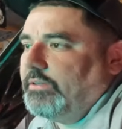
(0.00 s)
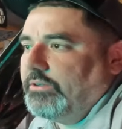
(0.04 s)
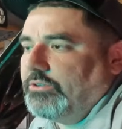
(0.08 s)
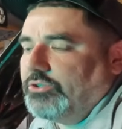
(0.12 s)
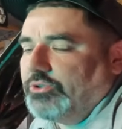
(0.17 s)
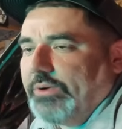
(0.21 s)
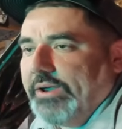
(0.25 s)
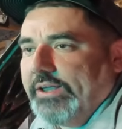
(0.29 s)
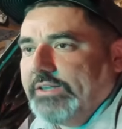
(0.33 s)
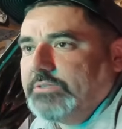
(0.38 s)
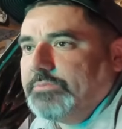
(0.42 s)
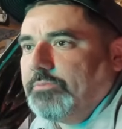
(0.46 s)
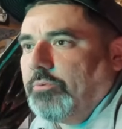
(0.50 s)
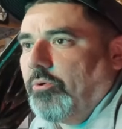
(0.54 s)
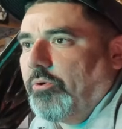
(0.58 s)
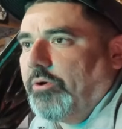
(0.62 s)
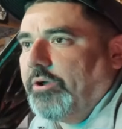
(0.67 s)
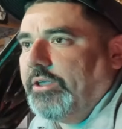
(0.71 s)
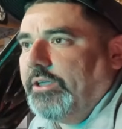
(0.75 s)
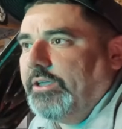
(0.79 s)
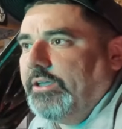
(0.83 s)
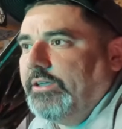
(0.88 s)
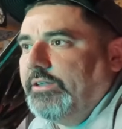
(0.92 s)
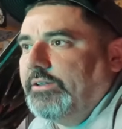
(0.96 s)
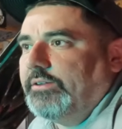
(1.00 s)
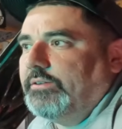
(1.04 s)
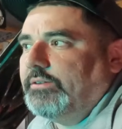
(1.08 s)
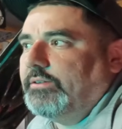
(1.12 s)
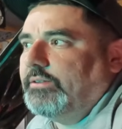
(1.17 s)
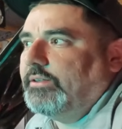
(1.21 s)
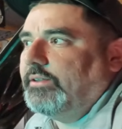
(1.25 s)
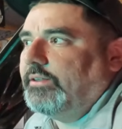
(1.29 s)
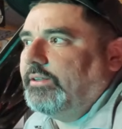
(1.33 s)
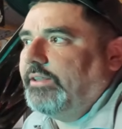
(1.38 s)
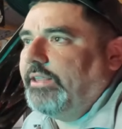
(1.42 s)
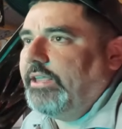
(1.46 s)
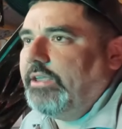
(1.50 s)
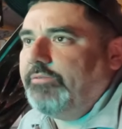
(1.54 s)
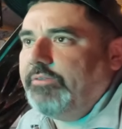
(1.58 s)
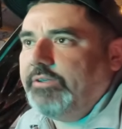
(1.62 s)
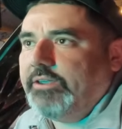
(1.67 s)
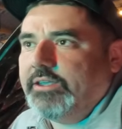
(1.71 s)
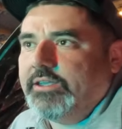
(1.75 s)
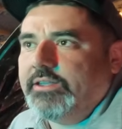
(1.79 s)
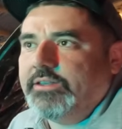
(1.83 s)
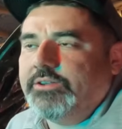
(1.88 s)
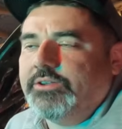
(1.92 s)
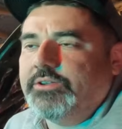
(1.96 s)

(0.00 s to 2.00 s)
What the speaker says: Transporting it, leaving it.